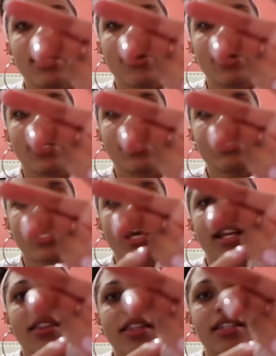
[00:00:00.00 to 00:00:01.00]
and it's
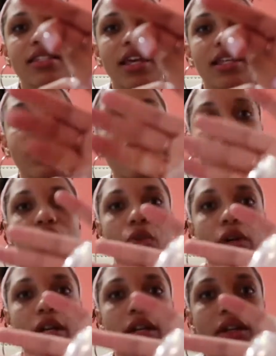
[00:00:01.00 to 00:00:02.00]
got this like
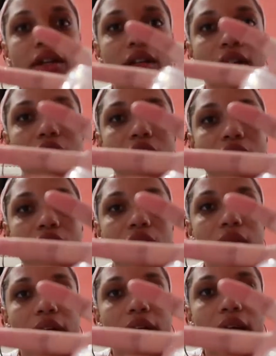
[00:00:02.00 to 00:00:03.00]
distorted look to
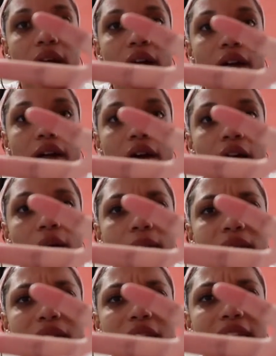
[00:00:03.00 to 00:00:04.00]
it,
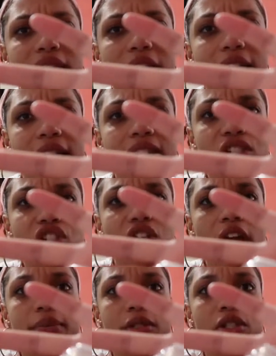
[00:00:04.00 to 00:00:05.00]
almost like that, because it
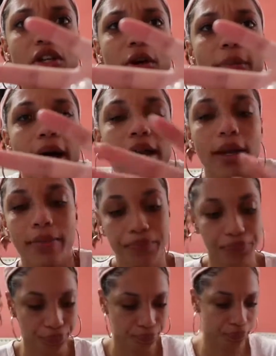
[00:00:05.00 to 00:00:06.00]
shapes to your body.
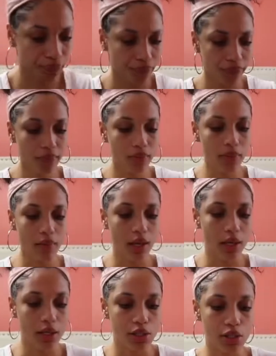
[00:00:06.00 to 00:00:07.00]

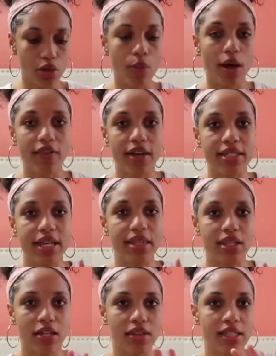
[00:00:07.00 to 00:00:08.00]
So while that's in
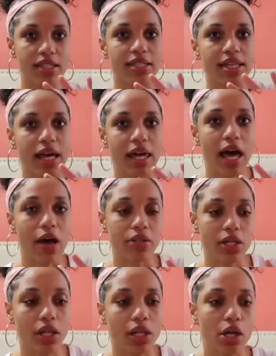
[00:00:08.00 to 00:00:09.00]
there, that's exactly how it's
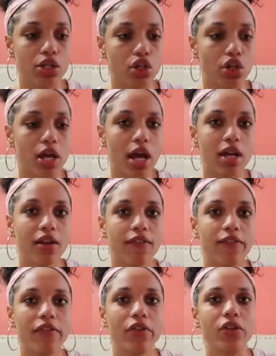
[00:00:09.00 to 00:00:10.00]
gonna look. So you're not gonna
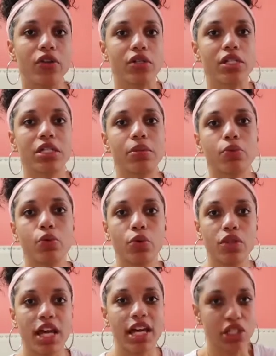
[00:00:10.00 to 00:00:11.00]
feel those
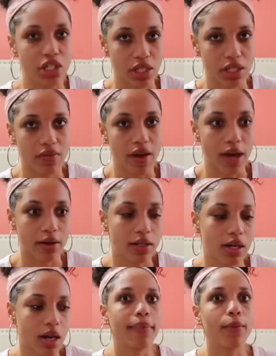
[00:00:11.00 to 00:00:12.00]
smooth edges around.
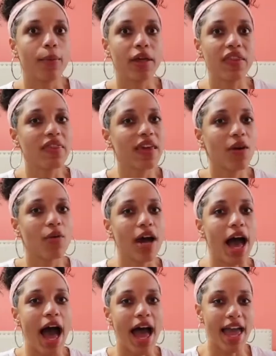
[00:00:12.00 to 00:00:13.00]
But one thing what
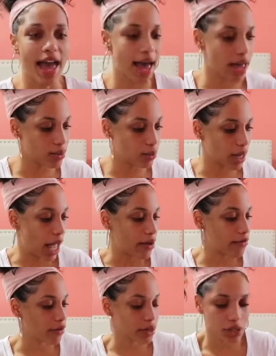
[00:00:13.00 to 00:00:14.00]
I had when I
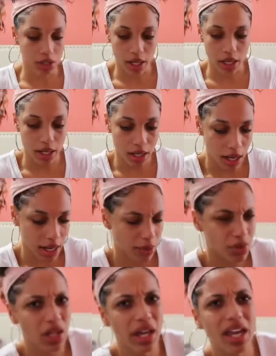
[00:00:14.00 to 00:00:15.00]
first started, and I
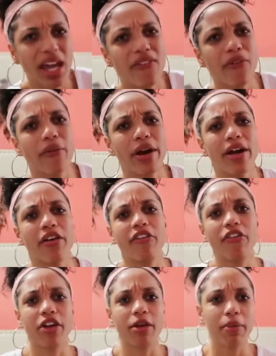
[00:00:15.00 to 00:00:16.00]
was looking everywhere
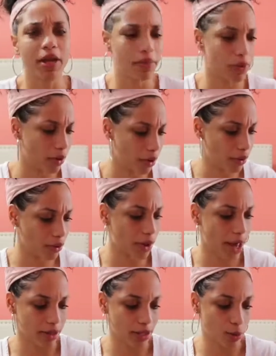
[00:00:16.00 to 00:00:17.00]
for like people who
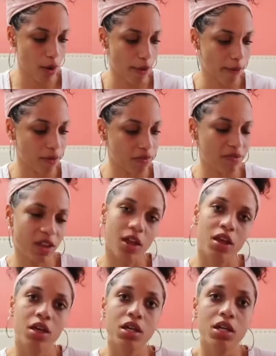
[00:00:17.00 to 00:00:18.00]
had this problem,
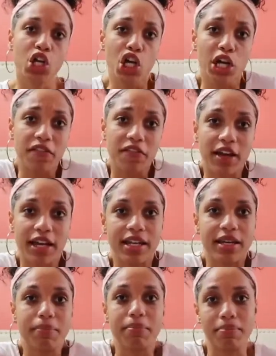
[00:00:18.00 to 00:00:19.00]
couldn't find
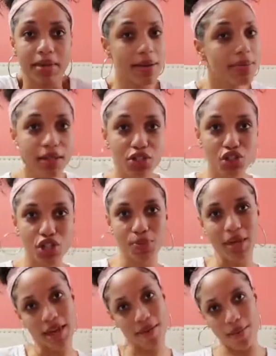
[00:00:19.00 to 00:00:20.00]
it. Maybe it's just
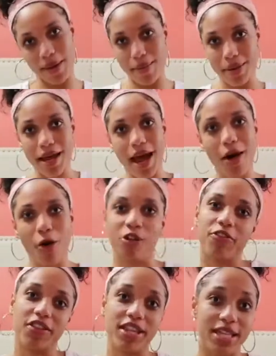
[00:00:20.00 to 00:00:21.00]
me, maybe not.
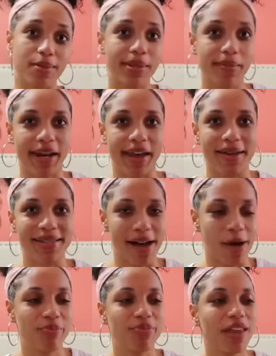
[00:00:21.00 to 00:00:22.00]
Hopefully this helps somebody else
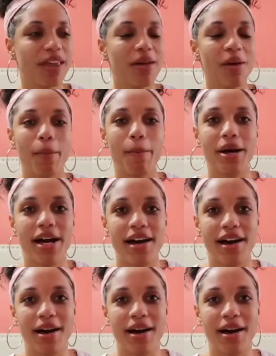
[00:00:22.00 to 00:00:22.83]
out. But